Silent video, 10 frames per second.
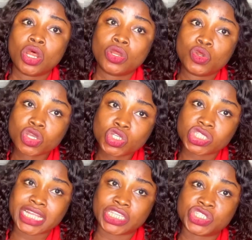not
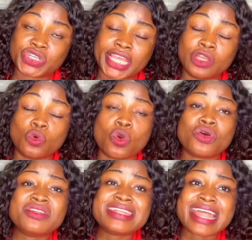just Nigeria alone,
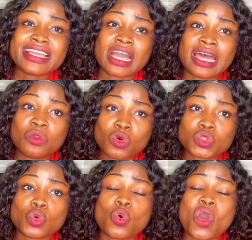and
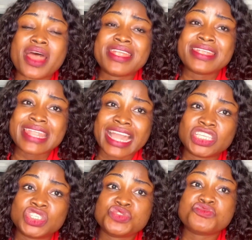also
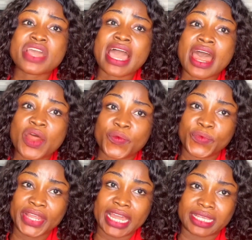Nigeria
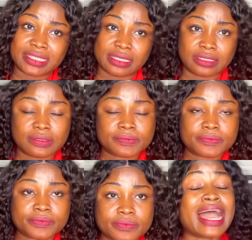real estate.
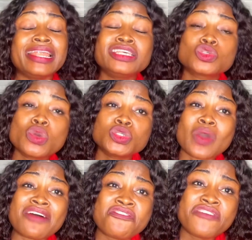And it's going to
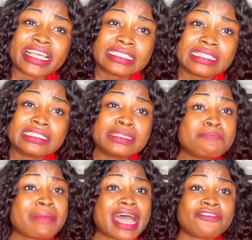affect the
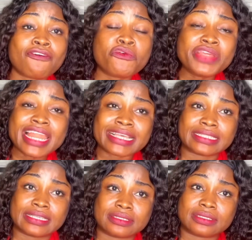demand for real
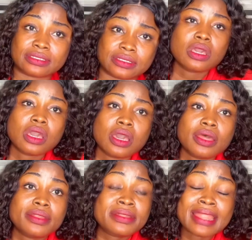estate.
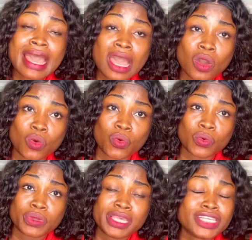Now,
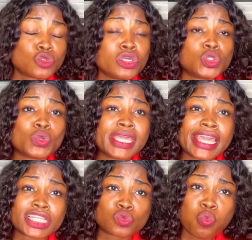it's going to
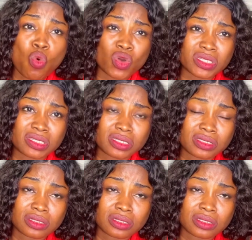get worse